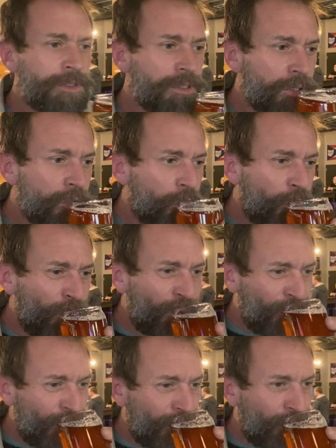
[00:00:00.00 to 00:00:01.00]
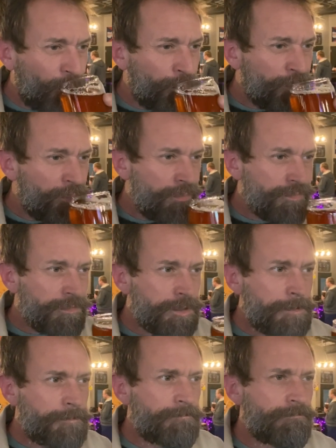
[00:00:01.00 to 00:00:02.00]

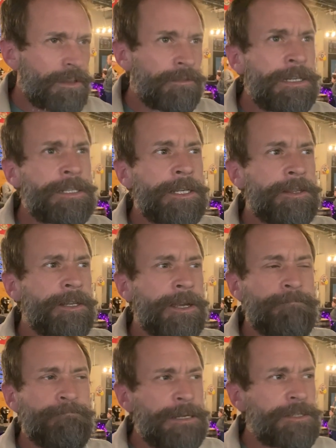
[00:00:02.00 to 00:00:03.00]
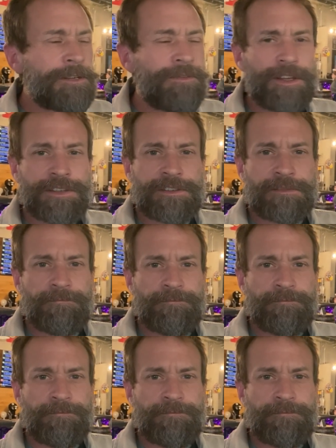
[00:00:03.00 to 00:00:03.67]
In fact, I think I mentioned this